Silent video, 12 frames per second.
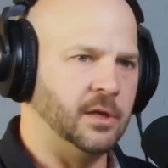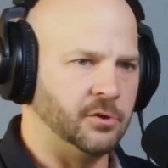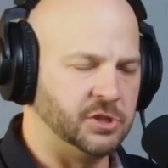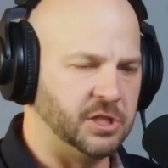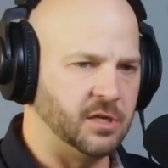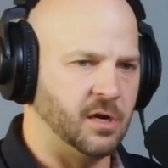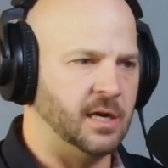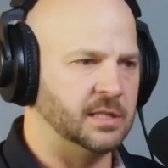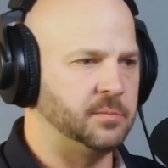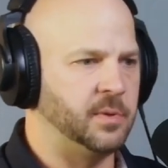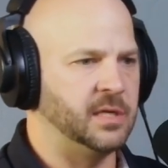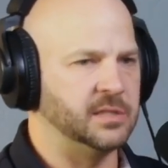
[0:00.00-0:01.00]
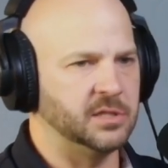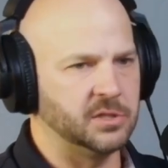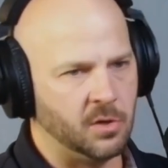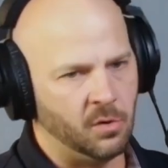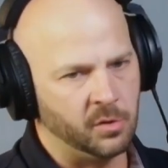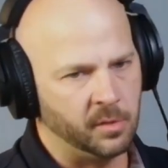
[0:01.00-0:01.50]
energy costs because
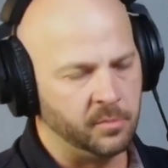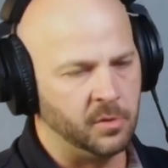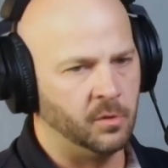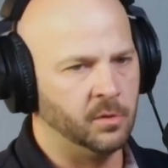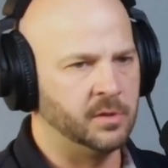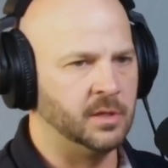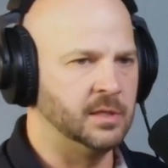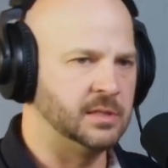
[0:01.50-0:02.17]
it's cold up north